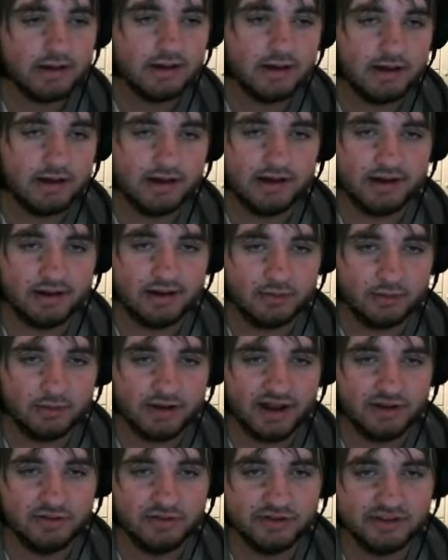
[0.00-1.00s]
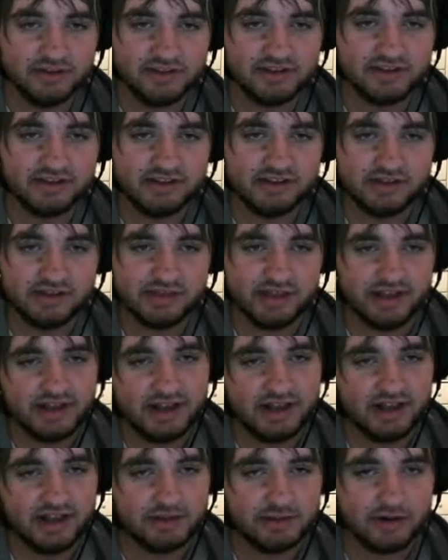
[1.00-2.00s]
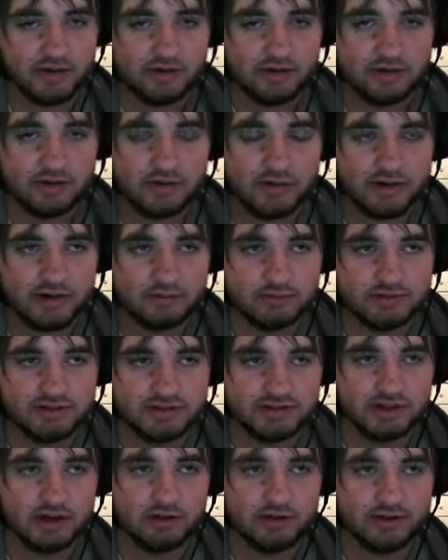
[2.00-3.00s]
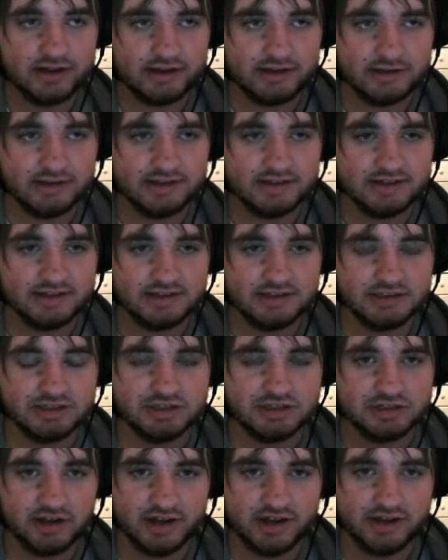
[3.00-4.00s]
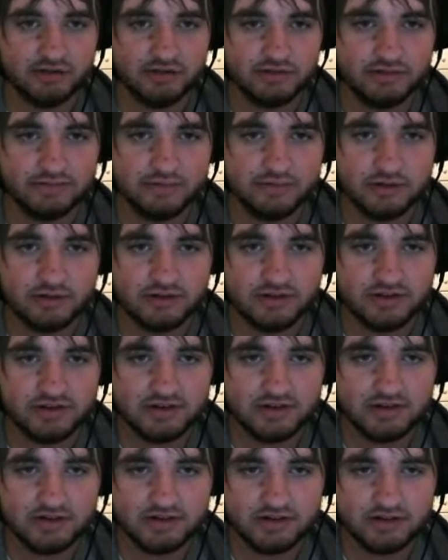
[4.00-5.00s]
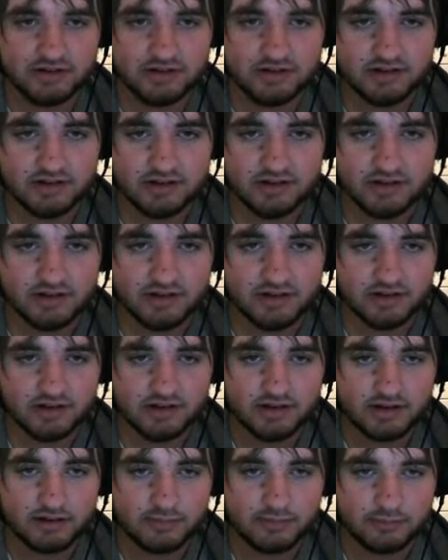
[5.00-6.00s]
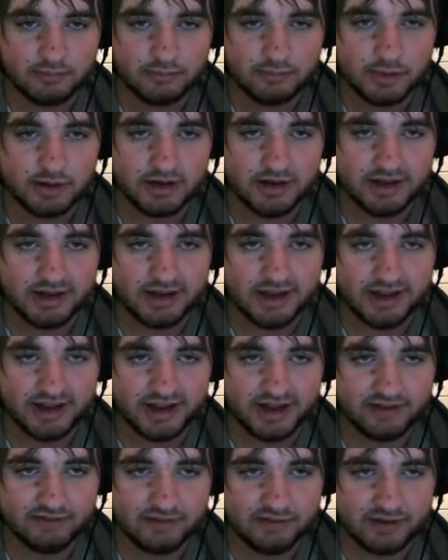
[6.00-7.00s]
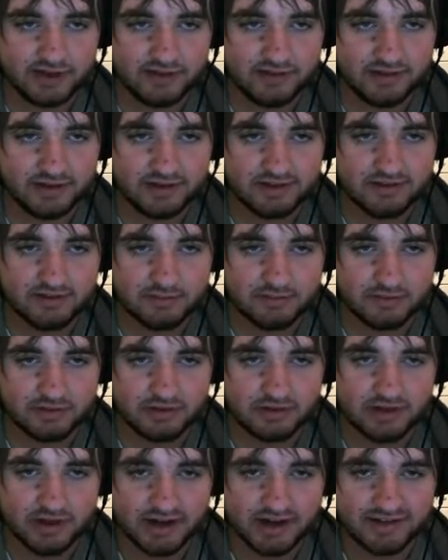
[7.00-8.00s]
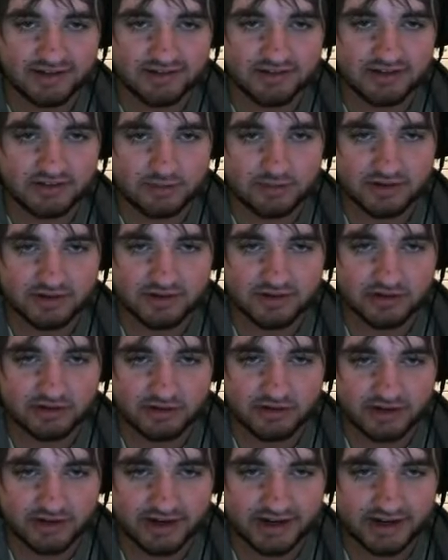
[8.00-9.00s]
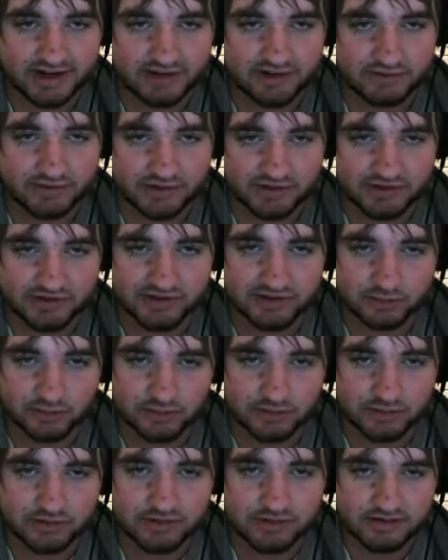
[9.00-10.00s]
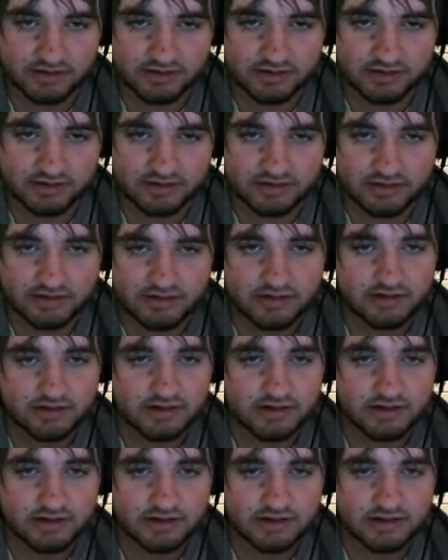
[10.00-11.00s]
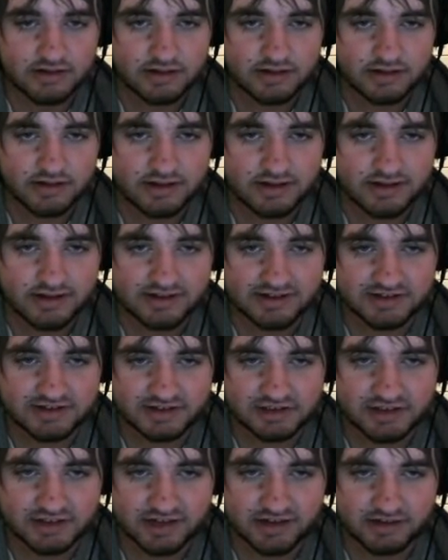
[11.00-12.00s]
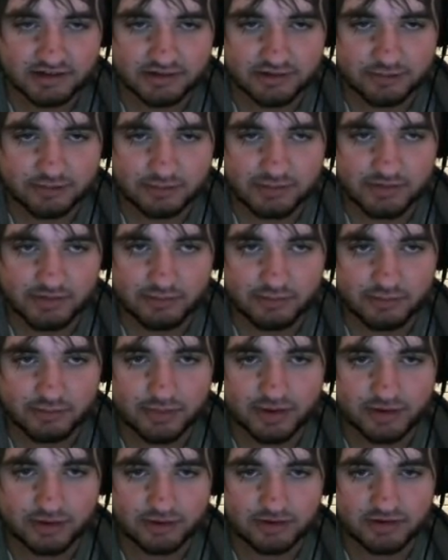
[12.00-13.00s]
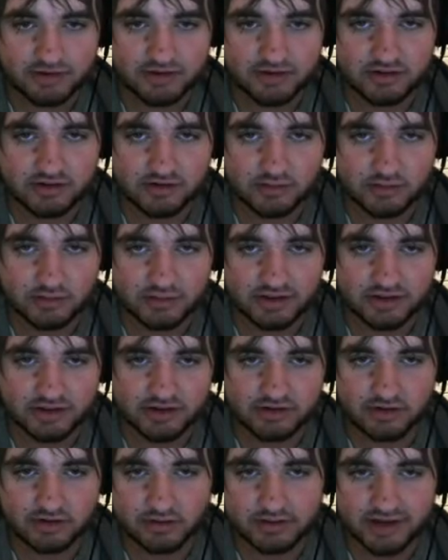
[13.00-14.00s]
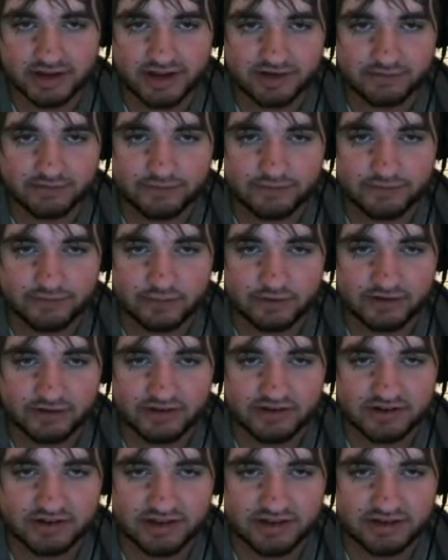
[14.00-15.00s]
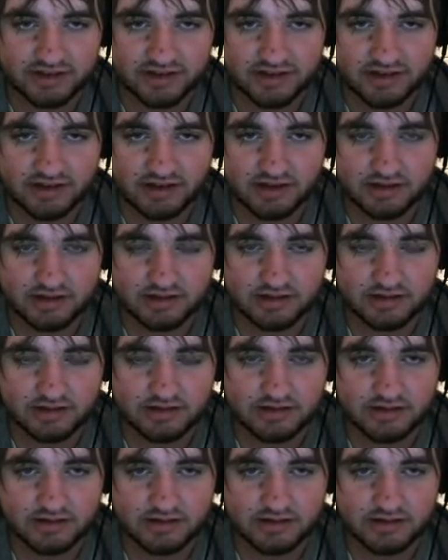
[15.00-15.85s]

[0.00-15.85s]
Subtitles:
What I was thinking about doing was going as a child first, but after giving it some thought, since we still don't have the sword as a child, it would be better to do the adult half first, I think.